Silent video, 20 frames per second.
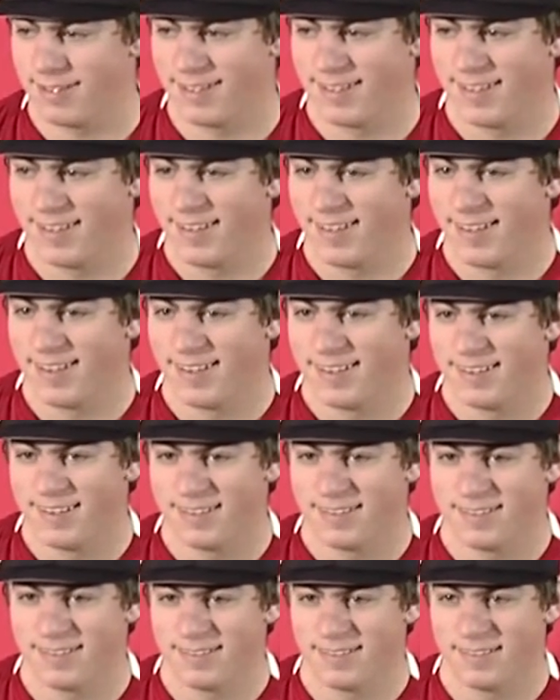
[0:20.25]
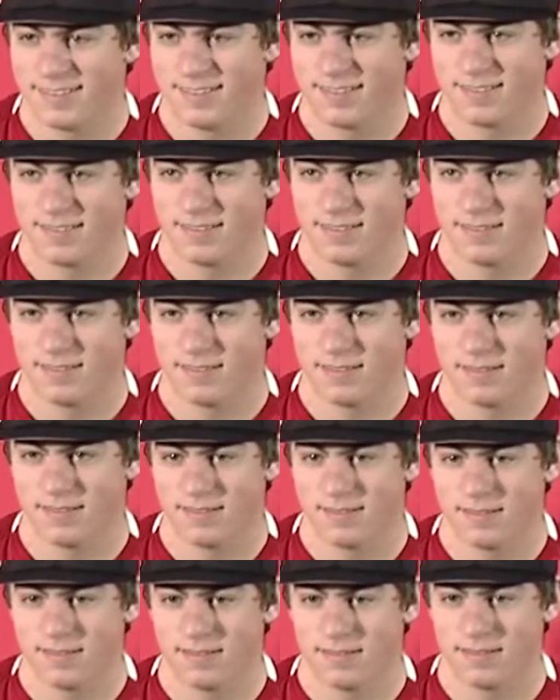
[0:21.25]

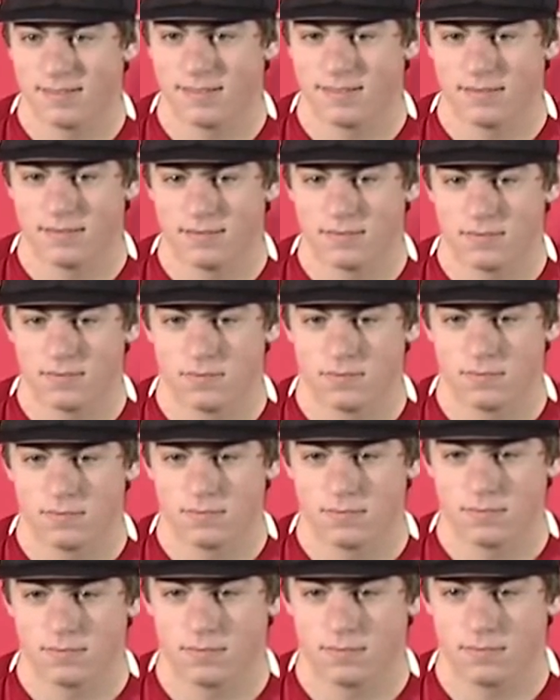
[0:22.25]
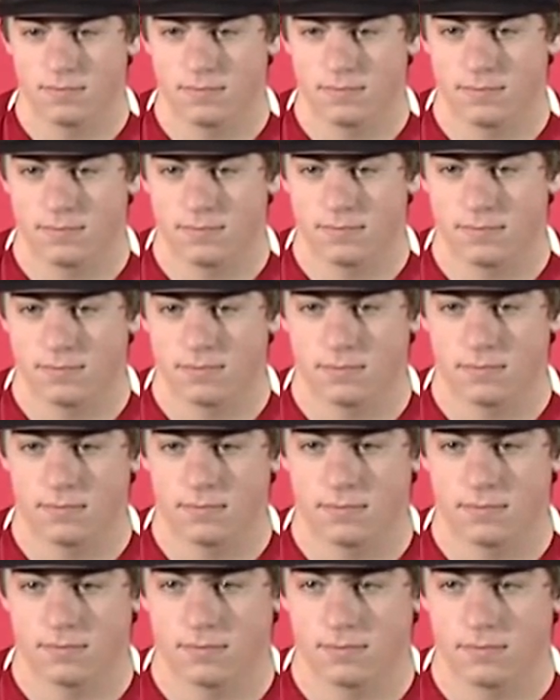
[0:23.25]

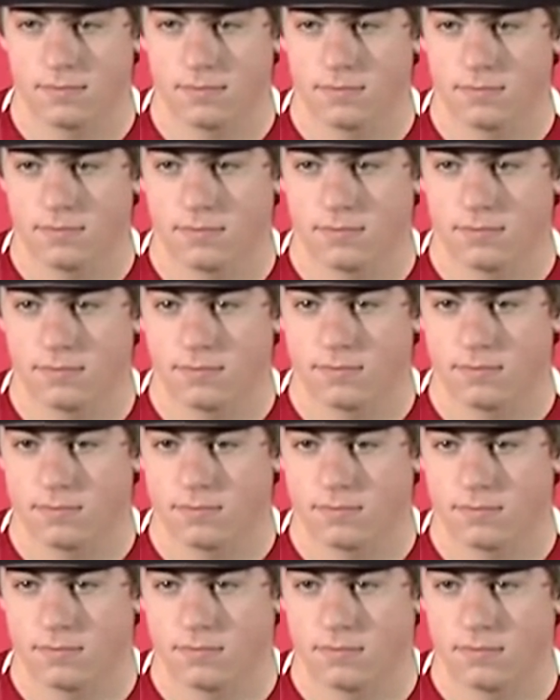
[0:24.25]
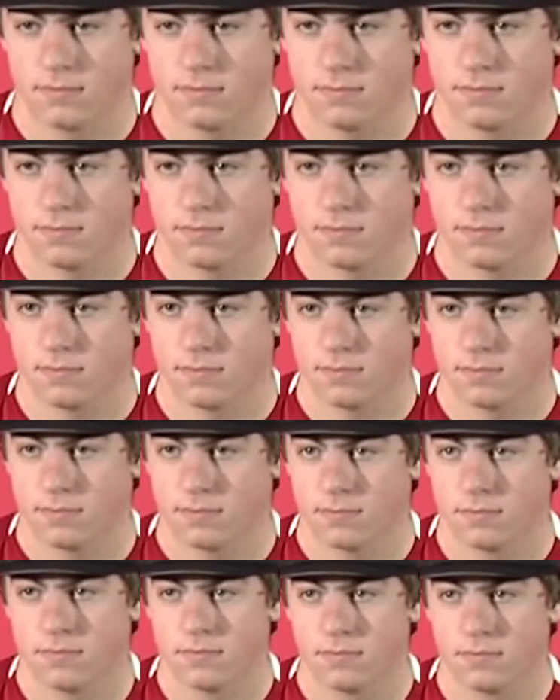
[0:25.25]

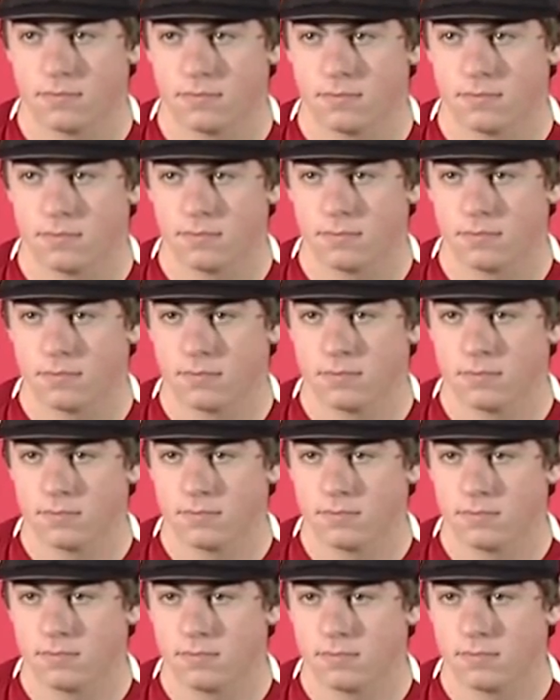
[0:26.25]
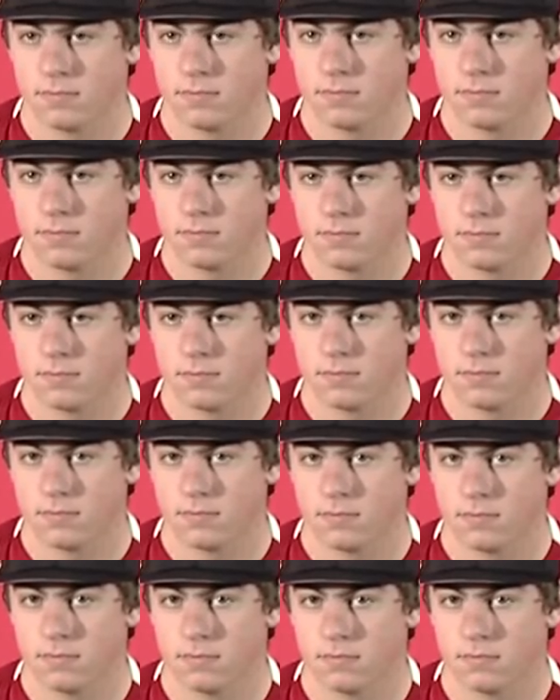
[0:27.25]

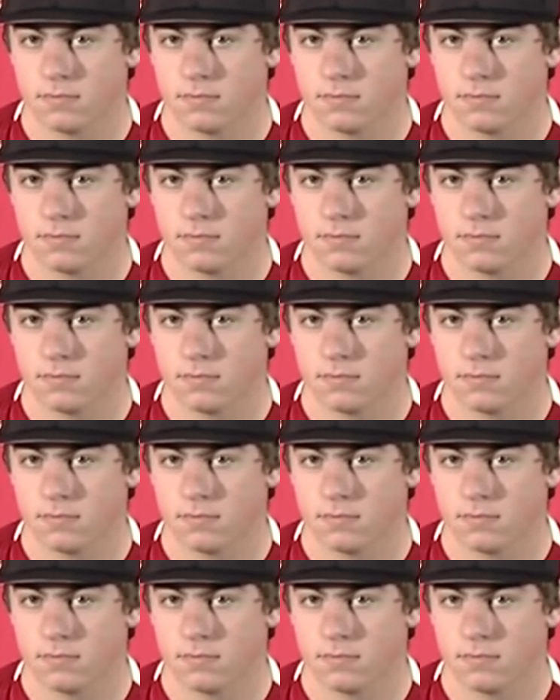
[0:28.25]
This person isn't speaking.